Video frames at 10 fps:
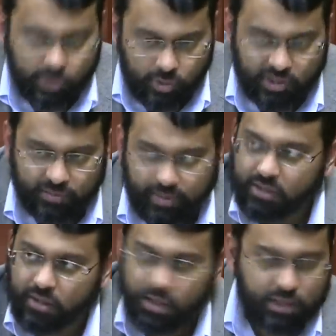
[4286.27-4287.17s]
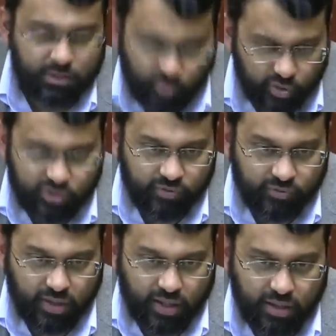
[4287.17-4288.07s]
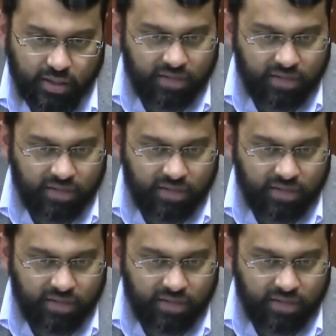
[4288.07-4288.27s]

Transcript: do you expect Allah to reward you for that?